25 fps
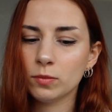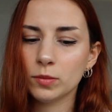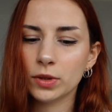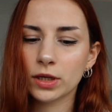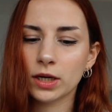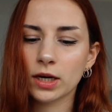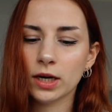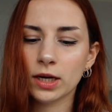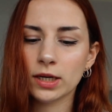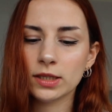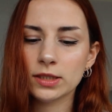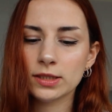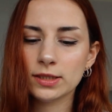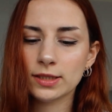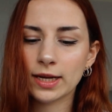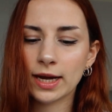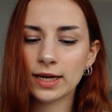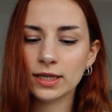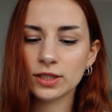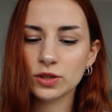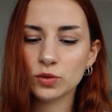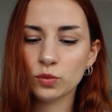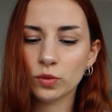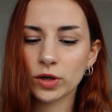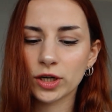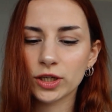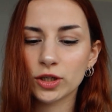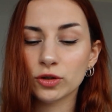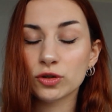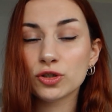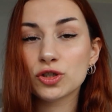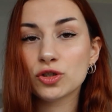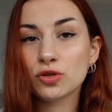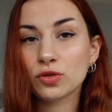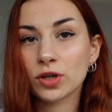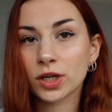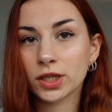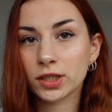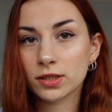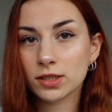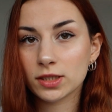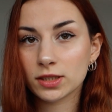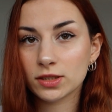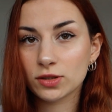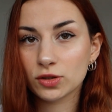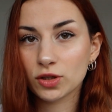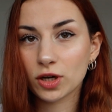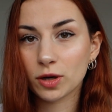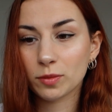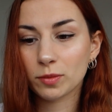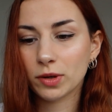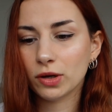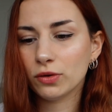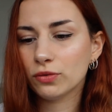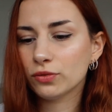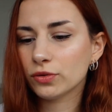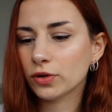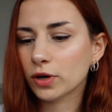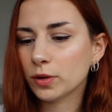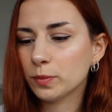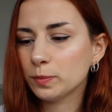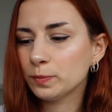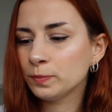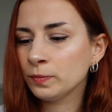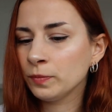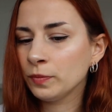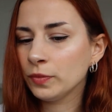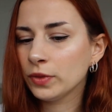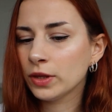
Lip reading: because that is where your strength is coming from.